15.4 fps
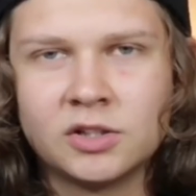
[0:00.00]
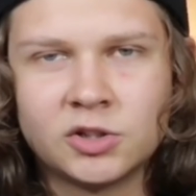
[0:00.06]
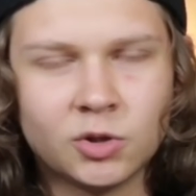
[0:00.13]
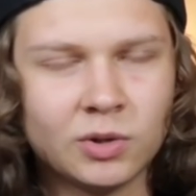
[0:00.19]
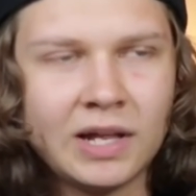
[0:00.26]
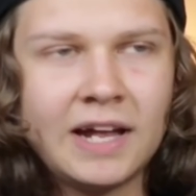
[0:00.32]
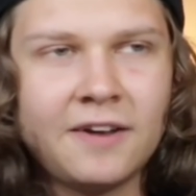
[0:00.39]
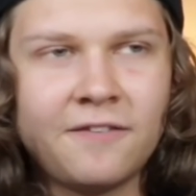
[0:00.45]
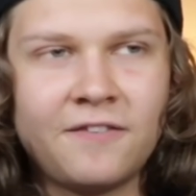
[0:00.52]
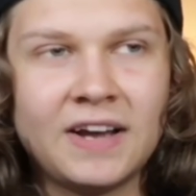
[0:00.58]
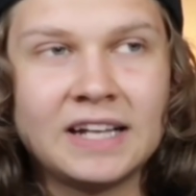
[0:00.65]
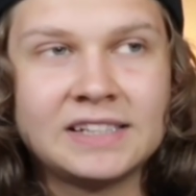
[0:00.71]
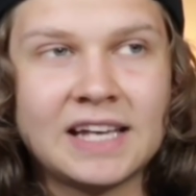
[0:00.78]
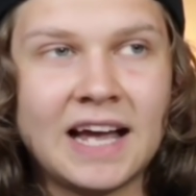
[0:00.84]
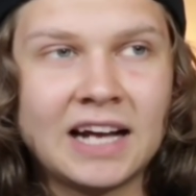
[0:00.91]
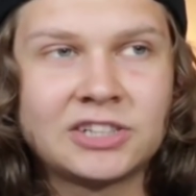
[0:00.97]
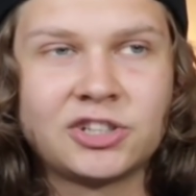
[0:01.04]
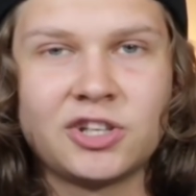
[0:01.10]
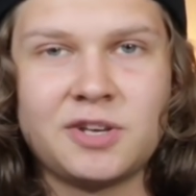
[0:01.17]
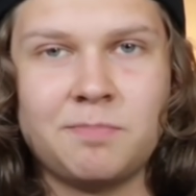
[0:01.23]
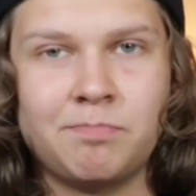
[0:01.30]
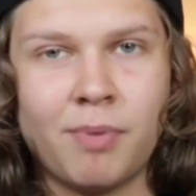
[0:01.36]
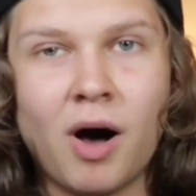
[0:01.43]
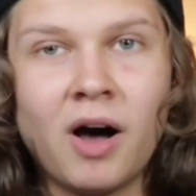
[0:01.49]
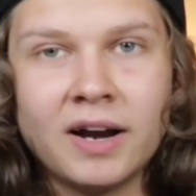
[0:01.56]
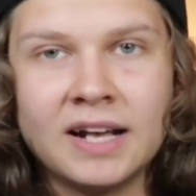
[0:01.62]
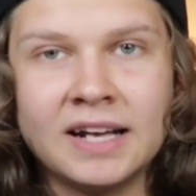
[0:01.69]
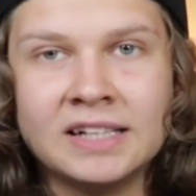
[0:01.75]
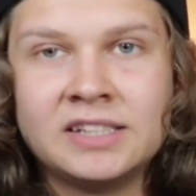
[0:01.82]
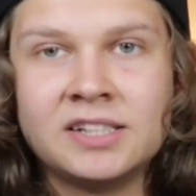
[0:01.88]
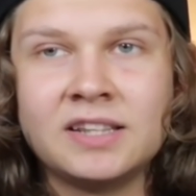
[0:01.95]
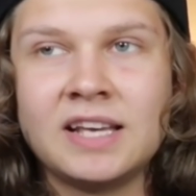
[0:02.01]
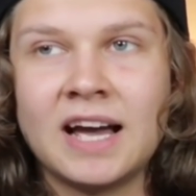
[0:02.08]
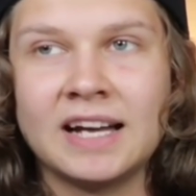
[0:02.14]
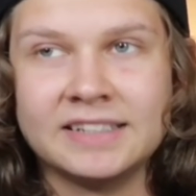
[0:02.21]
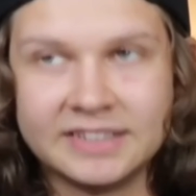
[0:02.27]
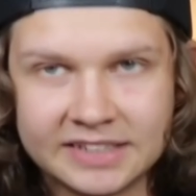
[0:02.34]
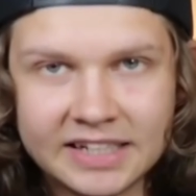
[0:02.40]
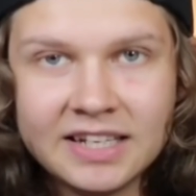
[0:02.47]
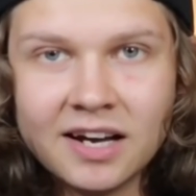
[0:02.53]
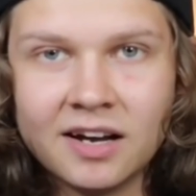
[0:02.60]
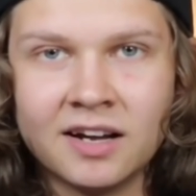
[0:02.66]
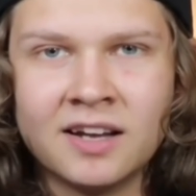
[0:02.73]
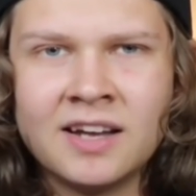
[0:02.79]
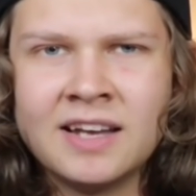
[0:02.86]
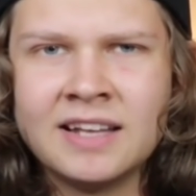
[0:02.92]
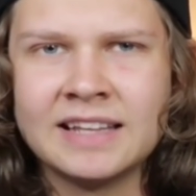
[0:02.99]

So a lot of fans actually bought into the idea